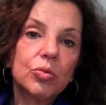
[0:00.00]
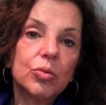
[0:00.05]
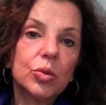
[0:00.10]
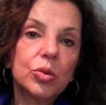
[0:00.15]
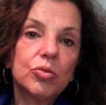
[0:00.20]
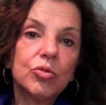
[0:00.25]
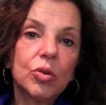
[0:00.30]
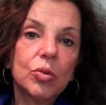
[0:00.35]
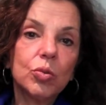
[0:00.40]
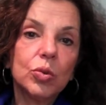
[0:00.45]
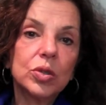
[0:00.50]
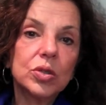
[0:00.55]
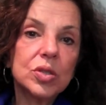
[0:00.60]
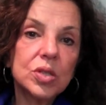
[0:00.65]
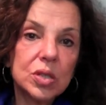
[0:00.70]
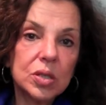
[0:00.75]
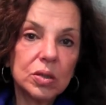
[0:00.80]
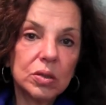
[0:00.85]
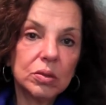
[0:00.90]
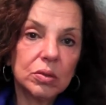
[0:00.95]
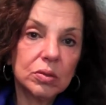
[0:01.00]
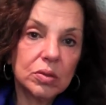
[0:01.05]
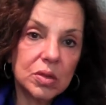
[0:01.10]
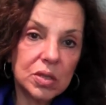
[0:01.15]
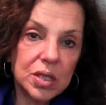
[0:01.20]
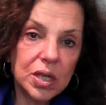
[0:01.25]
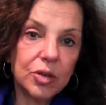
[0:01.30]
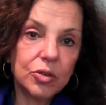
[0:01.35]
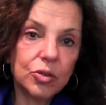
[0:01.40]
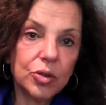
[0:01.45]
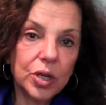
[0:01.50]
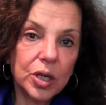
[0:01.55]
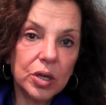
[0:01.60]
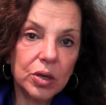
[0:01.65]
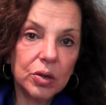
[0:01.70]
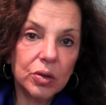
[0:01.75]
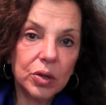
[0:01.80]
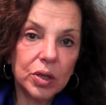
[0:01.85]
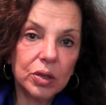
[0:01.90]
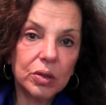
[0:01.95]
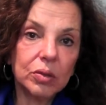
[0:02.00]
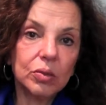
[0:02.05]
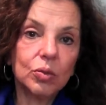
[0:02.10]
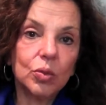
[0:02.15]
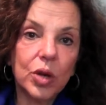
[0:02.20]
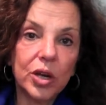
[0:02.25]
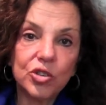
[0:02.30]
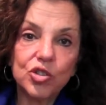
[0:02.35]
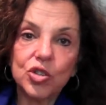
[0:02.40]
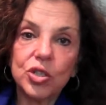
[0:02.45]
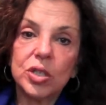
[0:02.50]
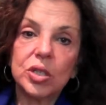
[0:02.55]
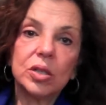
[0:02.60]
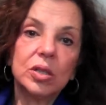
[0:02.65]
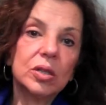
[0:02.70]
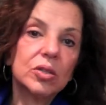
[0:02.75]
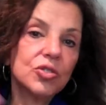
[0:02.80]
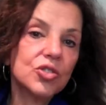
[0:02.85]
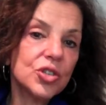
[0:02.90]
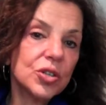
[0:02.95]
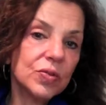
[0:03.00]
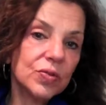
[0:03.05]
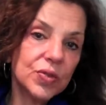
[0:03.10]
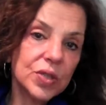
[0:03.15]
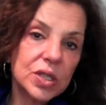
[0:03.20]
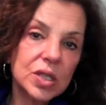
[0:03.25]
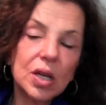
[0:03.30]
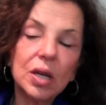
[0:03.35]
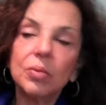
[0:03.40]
Woodrow Wilson Center here in Washington, and she visits.